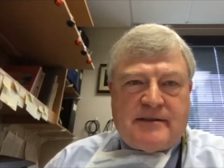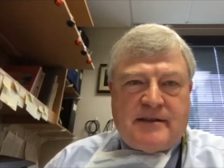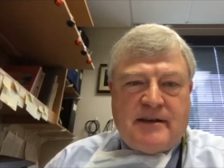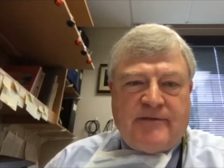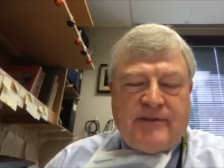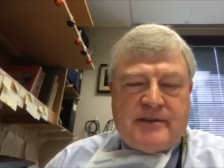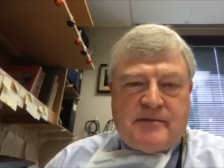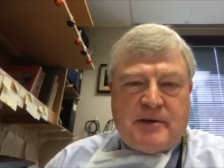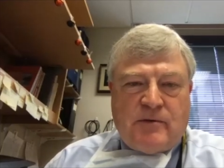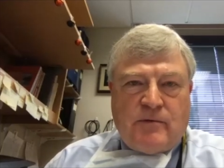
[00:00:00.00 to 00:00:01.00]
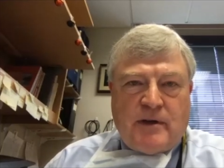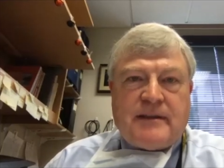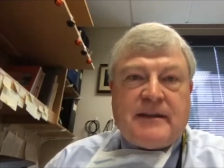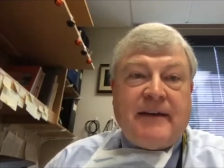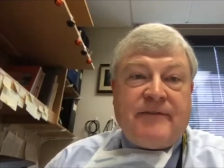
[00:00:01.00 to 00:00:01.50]
is the difference
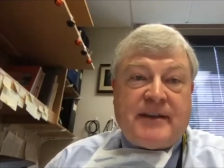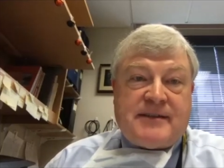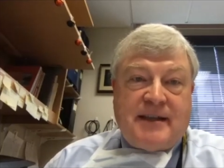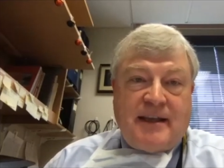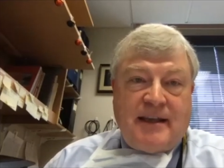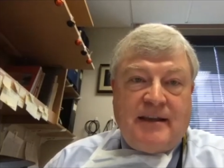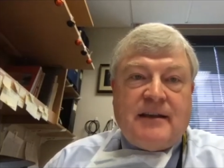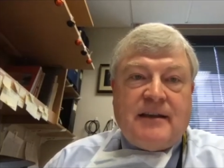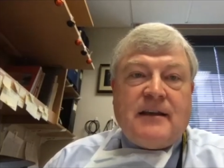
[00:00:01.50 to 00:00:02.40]
in the FST.